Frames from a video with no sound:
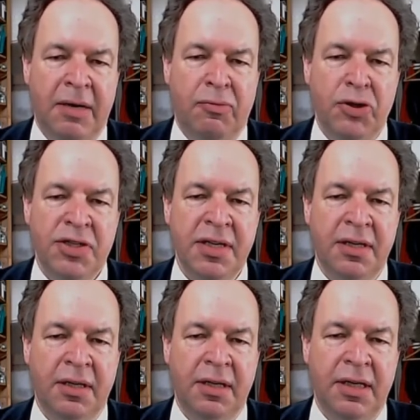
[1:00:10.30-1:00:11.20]

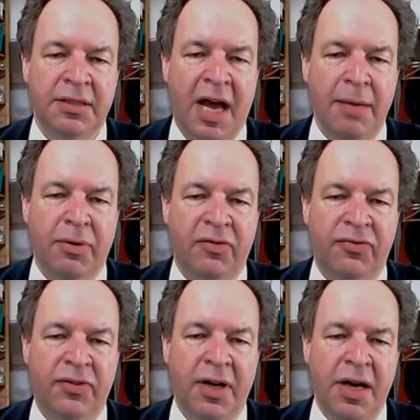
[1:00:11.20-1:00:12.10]
single type
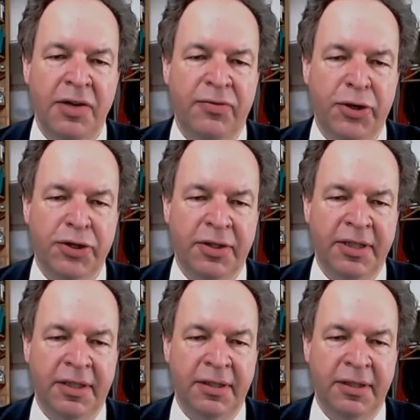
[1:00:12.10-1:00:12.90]
of inverter here.